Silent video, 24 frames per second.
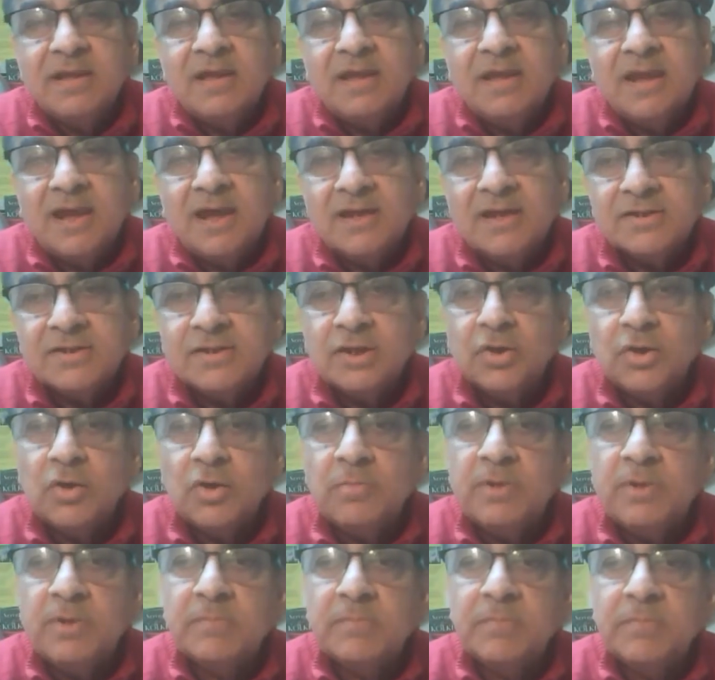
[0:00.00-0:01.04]
As the
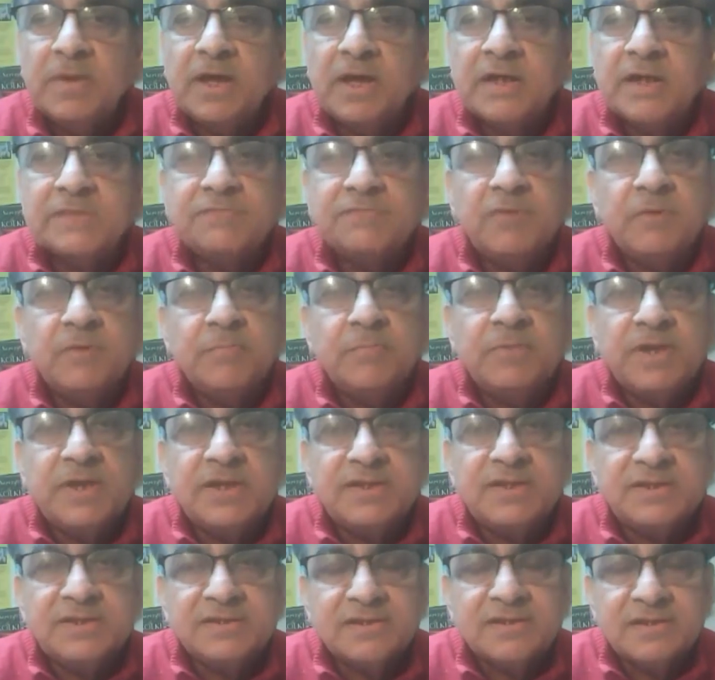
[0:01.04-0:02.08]
Nobel Prize for
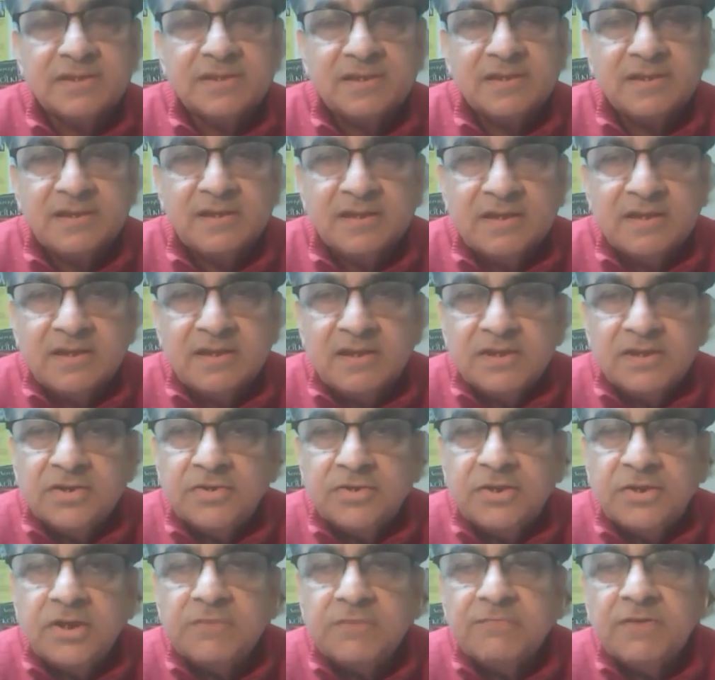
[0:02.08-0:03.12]
Peace
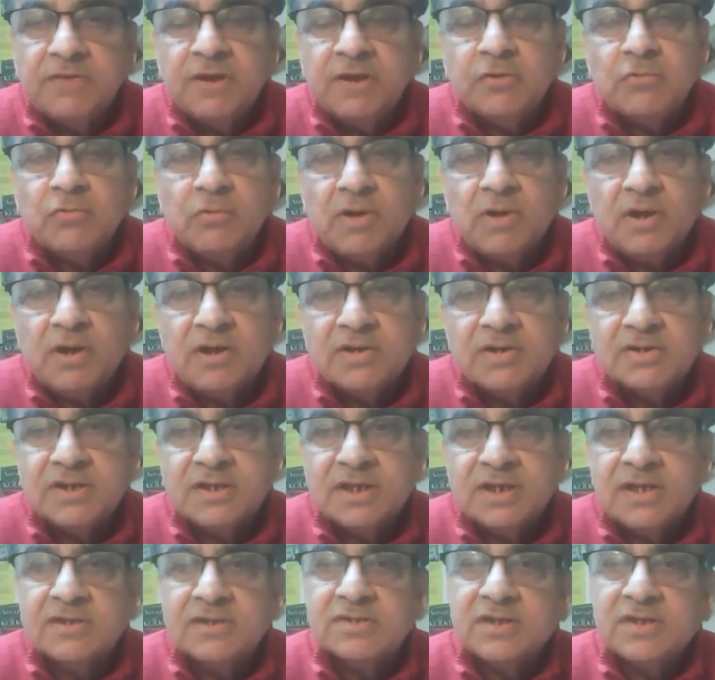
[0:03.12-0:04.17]
defied wars
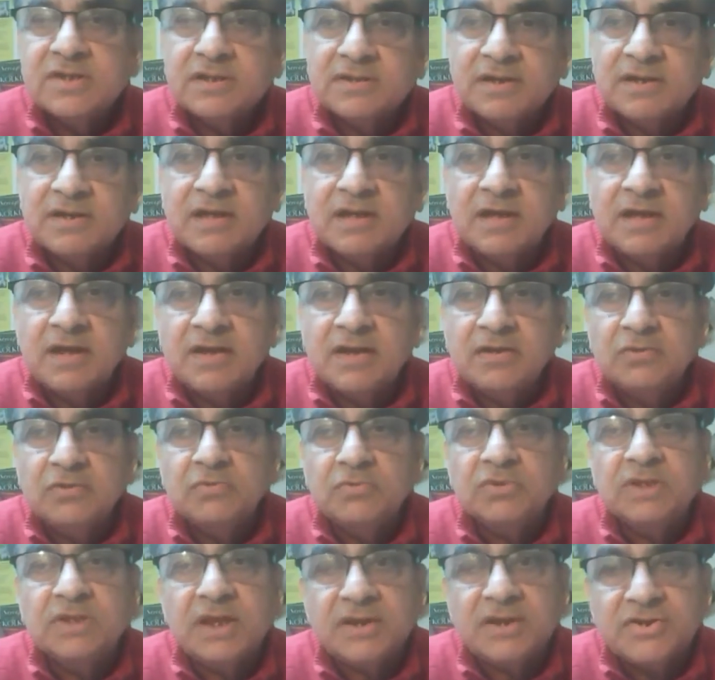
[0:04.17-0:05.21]
against other kind with
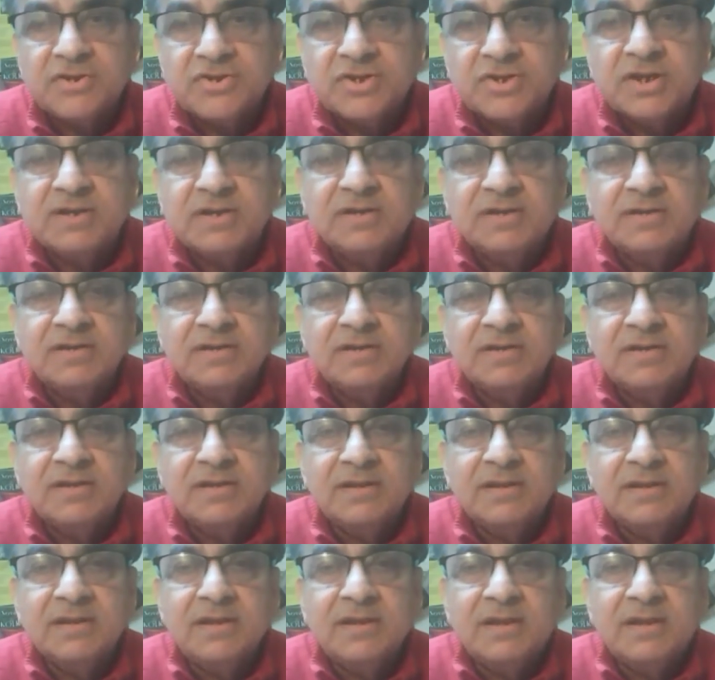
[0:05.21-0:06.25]
aggression,
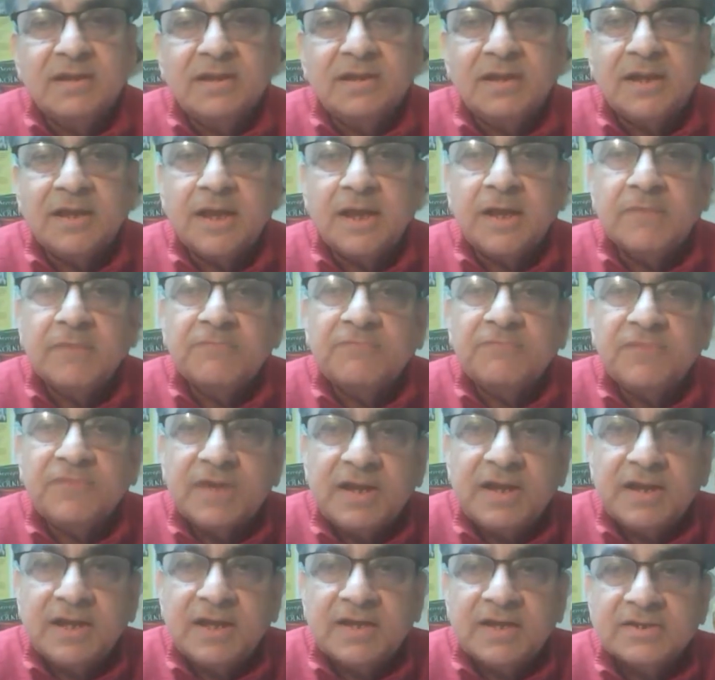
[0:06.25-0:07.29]
gave free
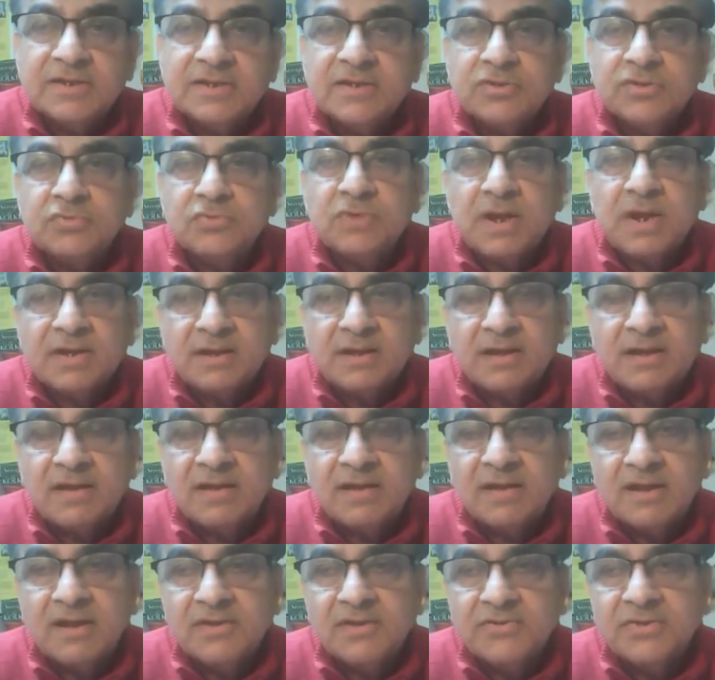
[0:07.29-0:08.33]
license to attack
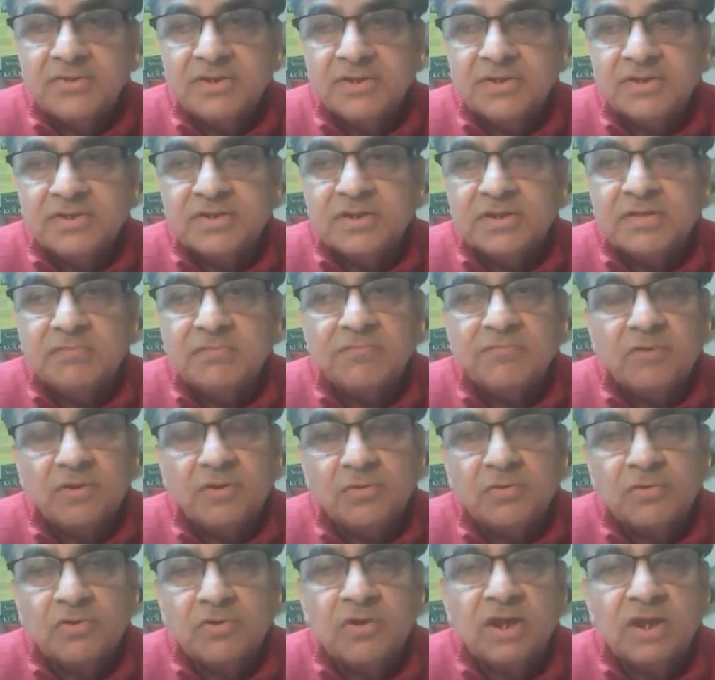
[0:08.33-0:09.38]
countries for
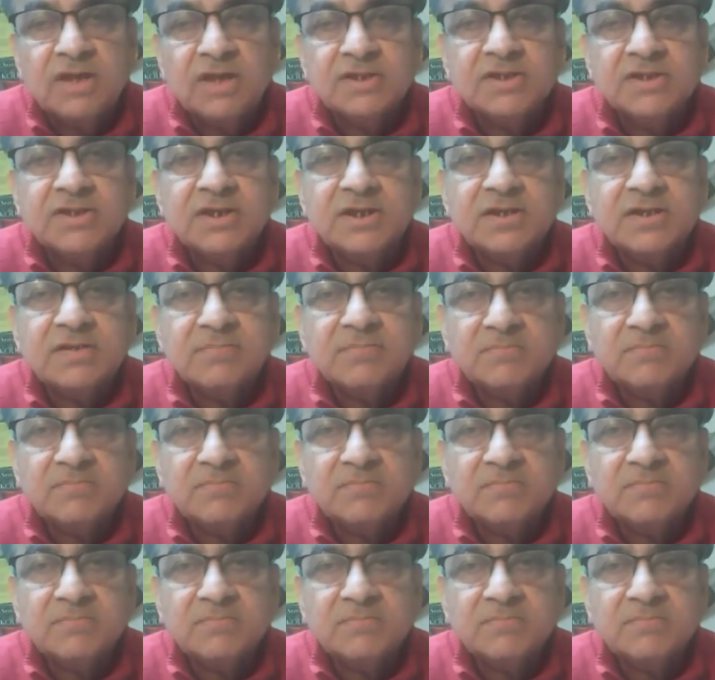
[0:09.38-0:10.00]
colonization,